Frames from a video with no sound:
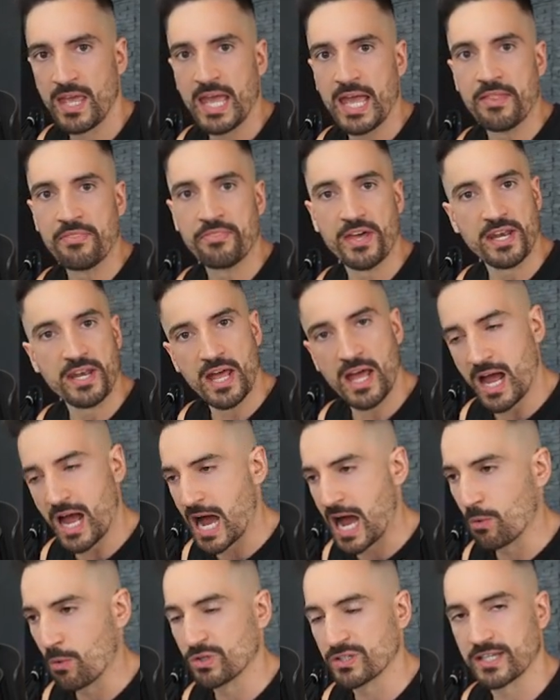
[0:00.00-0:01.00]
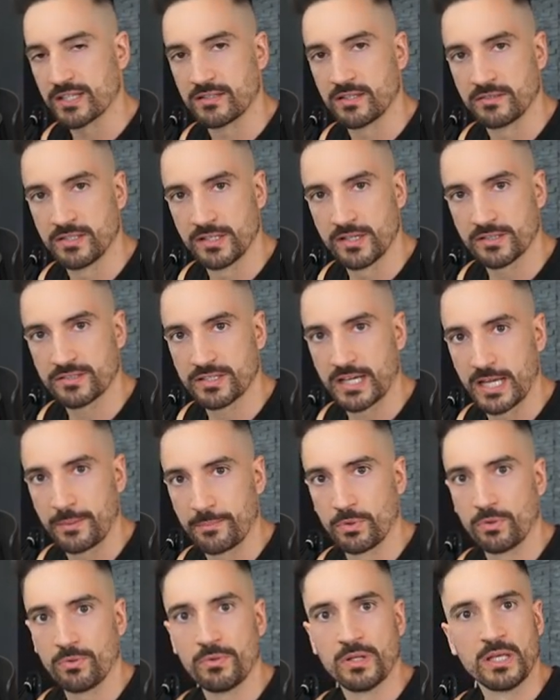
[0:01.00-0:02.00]
And then I was at the dinner
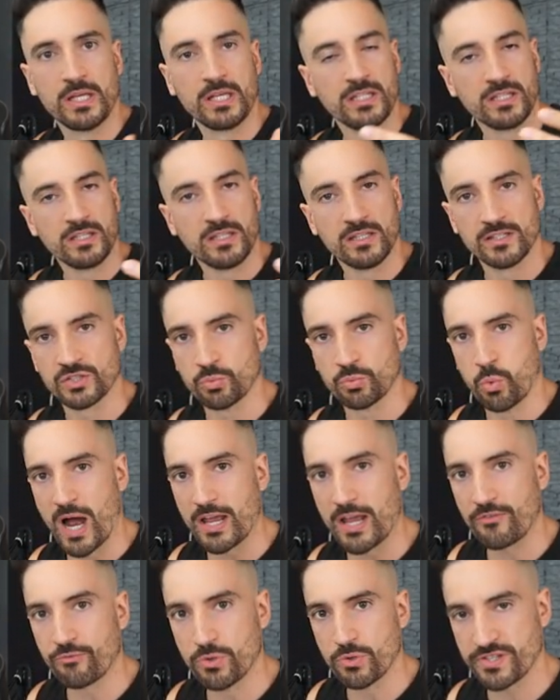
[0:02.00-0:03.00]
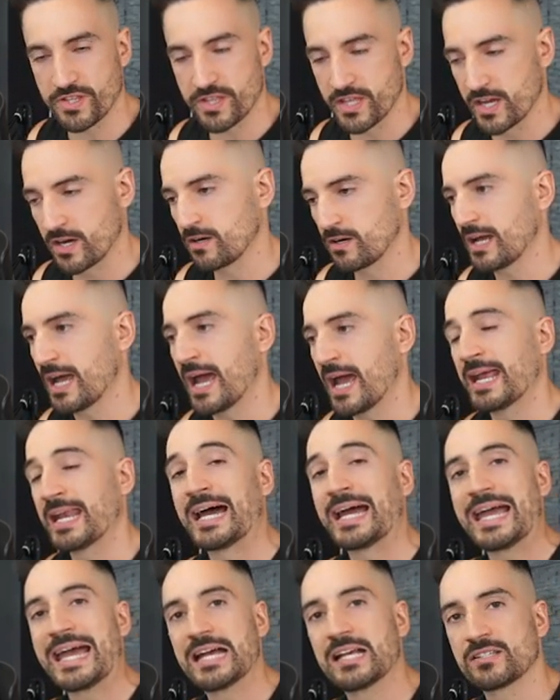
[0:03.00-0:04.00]
table, his wife was there, and I
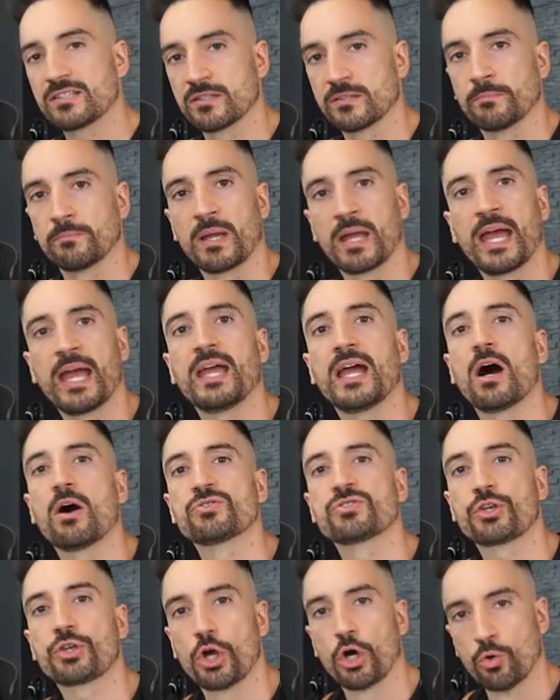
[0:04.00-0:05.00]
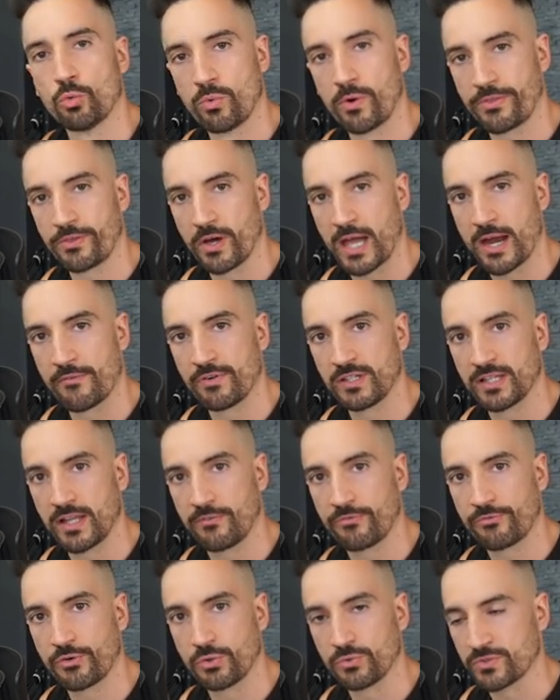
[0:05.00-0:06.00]
asked him, hey, how's it going with your everyday
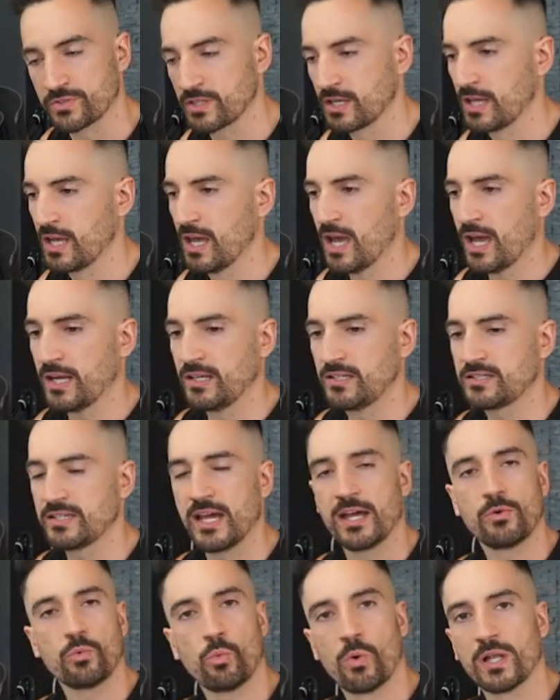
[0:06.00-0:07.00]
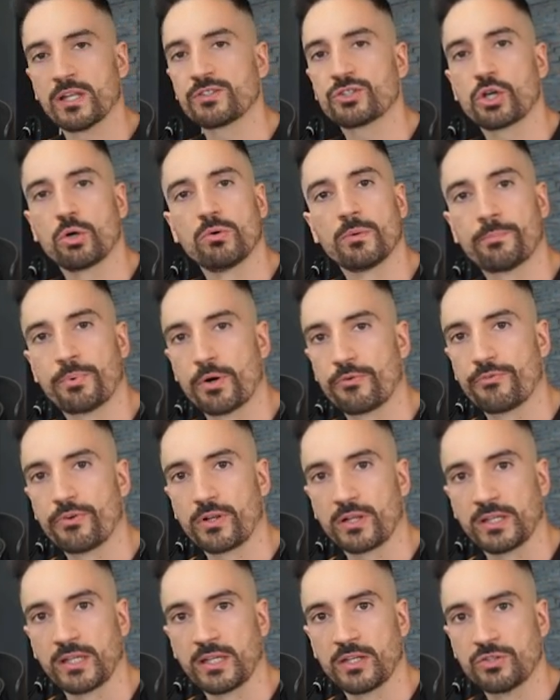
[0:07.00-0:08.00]
fruit? And he said, well, it's going
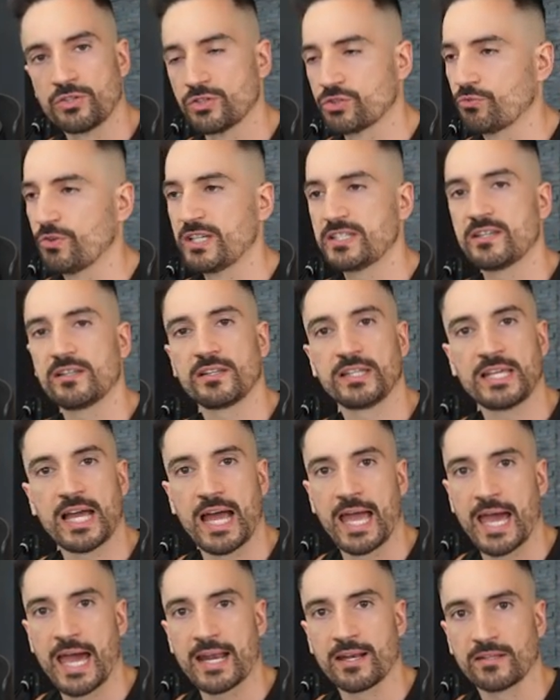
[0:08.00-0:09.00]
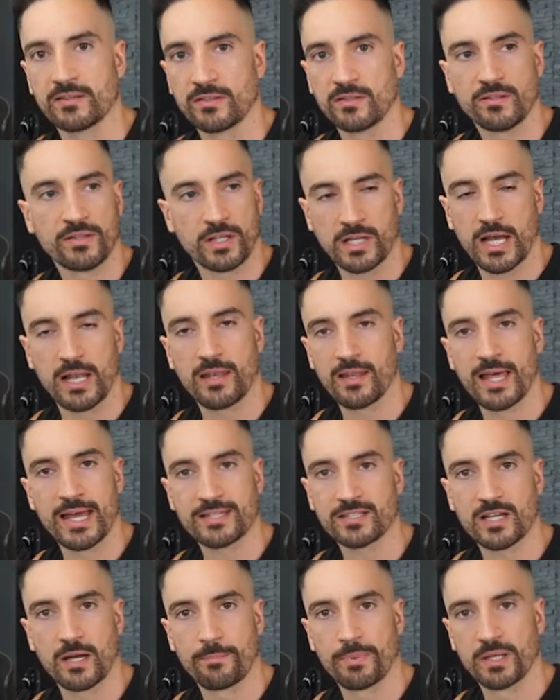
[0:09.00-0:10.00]
perfectly. Just recently I had it. The
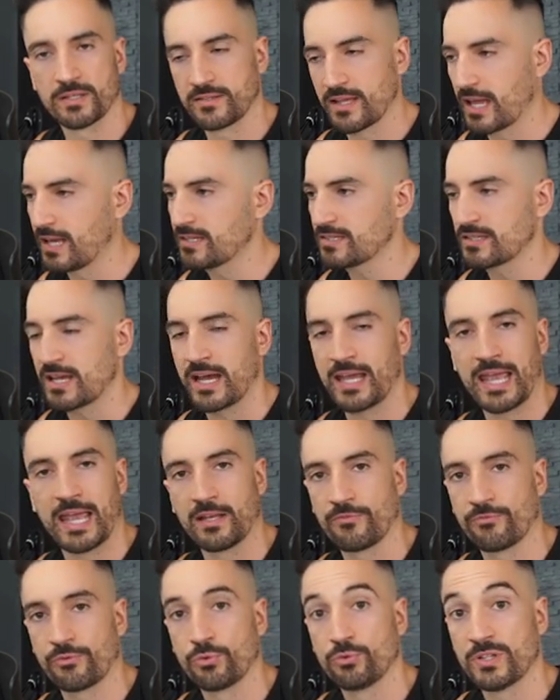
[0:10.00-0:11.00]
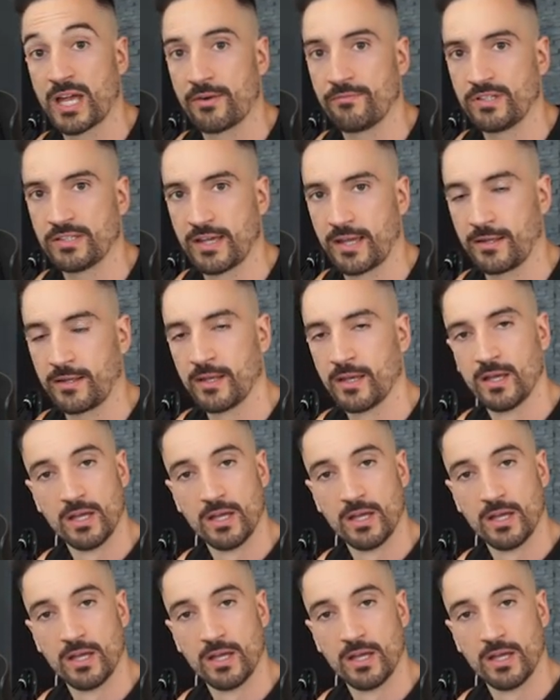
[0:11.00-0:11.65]
last couple of days I ate fruit every day.